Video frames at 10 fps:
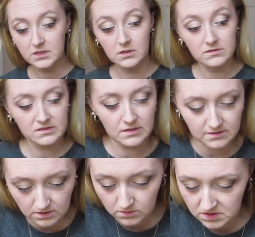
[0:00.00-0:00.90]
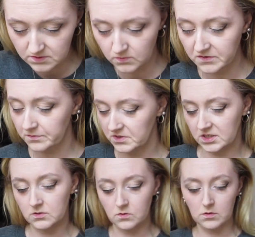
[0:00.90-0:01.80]
using this little one from
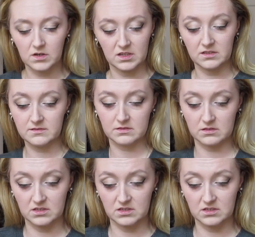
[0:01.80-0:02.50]
Dior. It's